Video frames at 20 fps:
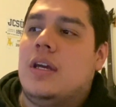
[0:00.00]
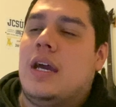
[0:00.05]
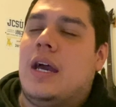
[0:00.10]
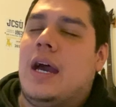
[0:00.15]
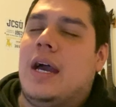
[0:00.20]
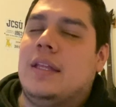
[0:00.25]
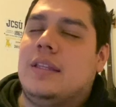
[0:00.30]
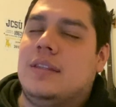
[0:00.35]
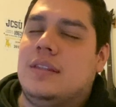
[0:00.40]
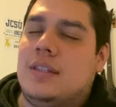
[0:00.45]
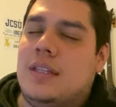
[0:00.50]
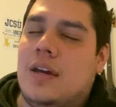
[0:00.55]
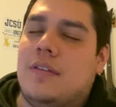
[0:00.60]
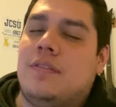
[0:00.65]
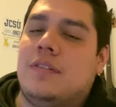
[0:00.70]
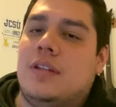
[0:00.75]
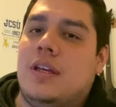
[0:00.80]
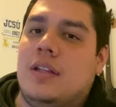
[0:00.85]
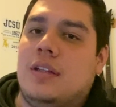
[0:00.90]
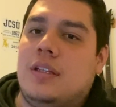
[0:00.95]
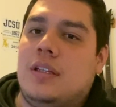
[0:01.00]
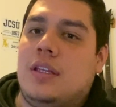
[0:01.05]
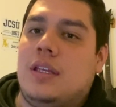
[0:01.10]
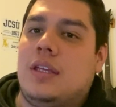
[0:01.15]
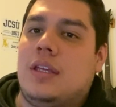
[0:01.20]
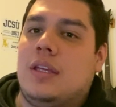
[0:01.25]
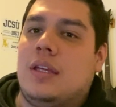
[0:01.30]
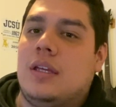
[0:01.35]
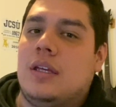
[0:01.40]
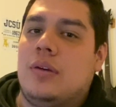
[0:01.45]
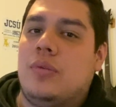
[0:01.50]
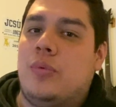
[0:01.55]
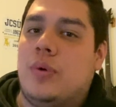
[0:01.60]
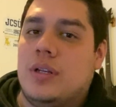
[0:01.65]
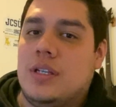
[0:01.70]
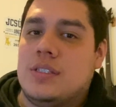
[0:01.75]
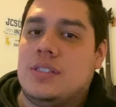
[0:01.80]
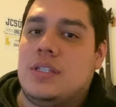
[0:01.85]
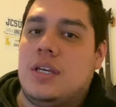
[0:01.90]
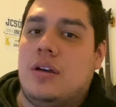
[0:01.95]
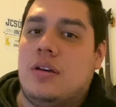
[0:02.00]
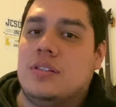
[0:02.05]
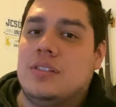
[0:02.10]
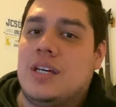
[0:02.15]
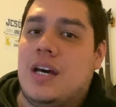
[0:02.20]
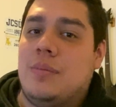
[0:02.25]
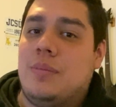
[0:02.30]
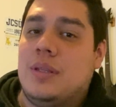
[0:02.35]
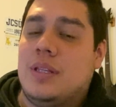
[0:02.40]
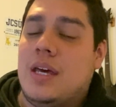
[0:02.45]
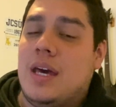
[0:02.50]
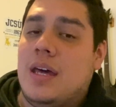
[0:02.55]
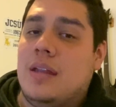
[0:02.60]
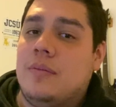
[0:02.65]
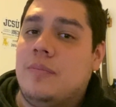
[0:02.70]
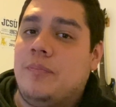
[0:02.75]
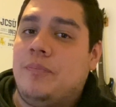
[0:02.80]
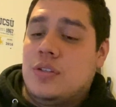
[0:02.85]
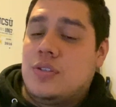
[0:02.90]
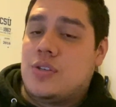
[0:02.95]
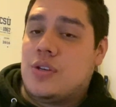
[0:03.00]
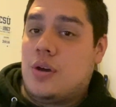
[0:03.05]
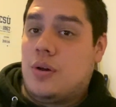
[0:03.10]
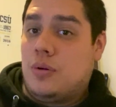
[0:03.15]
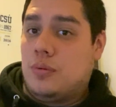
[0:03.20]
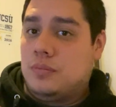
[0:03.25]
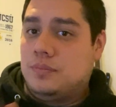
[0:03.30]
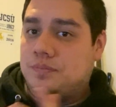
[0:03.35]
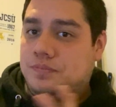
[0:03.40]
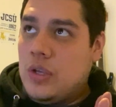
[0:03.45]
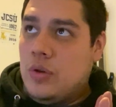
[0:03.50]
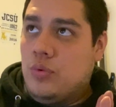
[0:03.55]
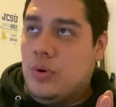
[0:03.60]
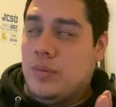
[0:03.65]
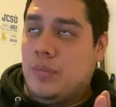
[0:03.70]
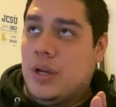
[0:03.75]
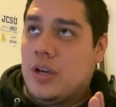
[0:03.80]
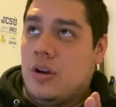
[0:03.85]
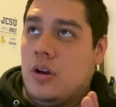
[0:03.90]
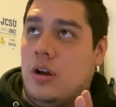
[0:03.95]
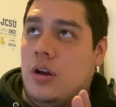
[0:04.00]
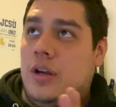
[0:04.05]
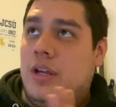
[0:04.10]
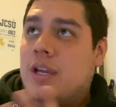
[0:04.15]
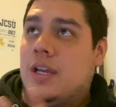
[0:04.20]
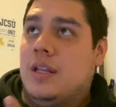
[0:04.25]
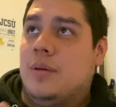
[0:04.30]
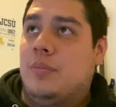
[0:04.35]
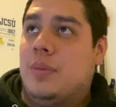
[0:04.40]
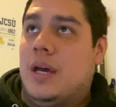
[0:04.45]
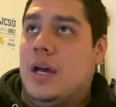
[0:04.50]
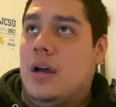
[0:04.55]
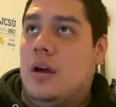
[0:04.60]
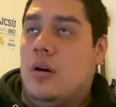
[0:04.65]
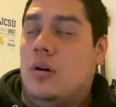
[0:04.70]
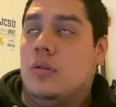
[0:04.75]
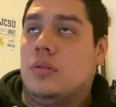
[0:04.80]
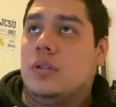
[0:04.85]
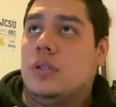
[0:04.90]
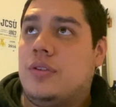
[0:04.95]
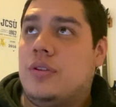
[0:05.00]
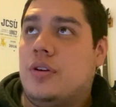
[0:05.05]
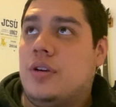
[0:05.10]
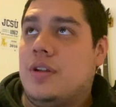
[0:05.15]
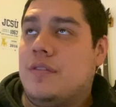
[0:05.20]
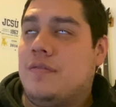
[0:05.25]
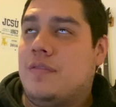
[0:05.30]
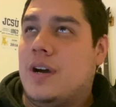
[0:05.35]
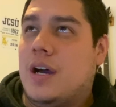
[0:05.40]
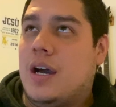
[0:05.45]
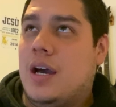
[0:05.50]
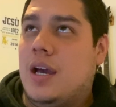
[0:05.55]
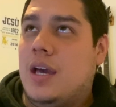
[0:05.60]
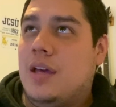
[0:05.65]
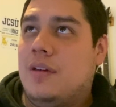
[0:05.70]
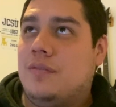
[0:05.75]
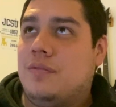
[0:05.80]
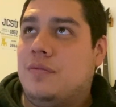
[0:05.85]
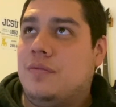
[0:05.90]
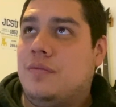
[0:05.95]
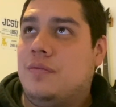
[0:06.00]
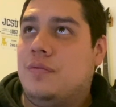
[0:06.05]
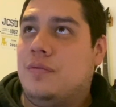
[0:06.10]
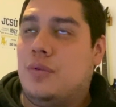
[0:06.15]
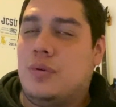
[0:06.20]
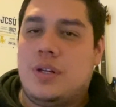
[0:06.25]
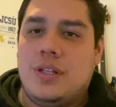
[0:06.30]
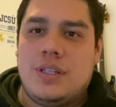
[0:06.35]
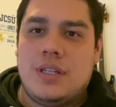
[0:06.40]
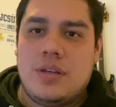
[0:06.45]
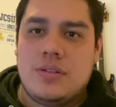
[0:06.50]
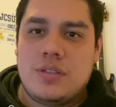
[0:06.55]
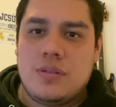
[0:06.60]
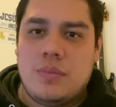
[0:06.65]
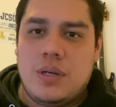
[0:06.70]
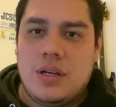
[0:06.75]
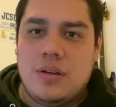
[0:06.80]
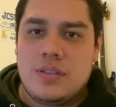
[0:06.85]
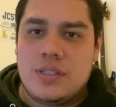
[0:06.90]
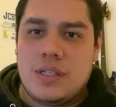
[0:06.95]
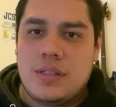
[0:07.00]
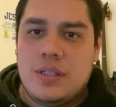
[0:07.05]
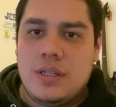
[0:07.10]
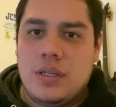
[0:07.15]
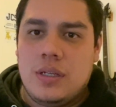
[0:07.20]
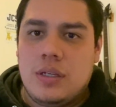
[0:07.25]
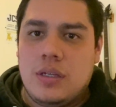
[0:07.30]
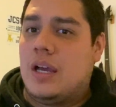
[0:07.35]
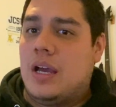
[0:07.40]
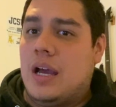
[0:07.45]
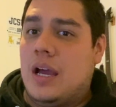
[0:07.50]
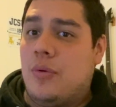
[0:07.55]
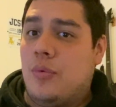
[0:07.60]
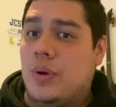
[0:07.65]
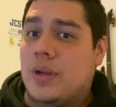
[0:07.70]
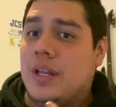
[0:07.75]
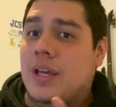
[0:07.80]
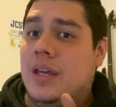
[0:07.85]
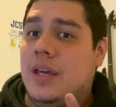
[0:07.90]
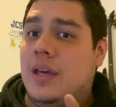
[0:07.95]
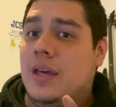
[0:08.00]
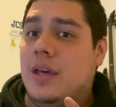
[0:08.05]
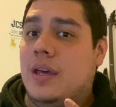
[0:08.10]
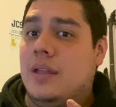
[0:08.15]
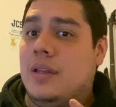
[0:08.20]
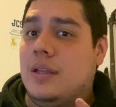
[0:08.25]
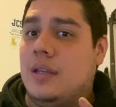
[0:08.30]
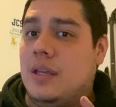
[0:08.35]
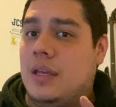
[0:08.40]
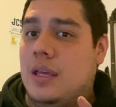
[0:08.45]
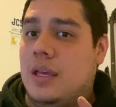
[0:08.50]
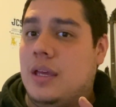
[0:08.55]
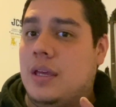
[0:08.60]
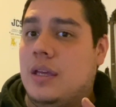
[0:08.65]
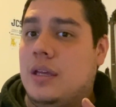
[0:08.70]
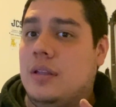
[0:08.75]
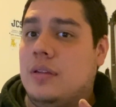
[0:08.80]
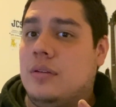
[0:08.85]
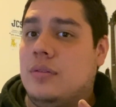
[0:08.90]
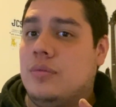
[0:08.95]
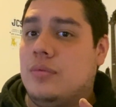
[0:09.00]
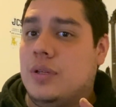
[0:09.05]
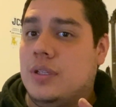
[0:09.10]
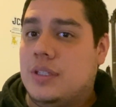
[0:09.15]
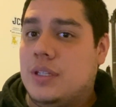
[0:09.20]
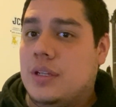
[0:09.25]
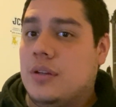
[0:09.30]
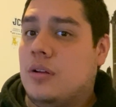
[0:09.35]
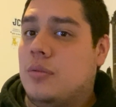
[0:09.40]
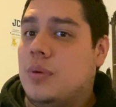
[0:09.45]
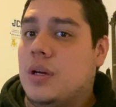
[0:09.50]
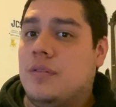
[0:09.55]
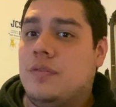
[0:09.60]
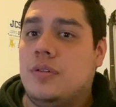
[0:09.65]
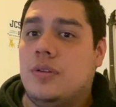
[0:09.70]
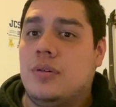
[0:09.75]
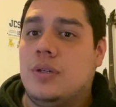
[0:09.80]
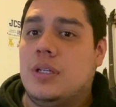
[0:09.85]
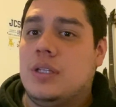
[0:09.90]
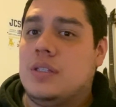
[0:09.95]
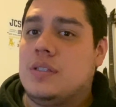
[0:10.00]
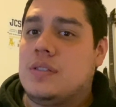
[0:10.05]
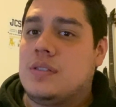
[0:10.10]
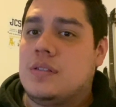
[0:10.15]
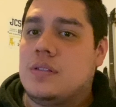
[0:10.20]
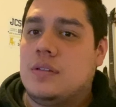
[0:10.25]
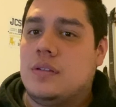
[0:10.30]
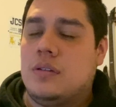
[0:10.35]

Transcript: I definitely want to stay on top of that. So when my car hit about 35, 40,000 miles, I think, I went ahead and redid all my fluids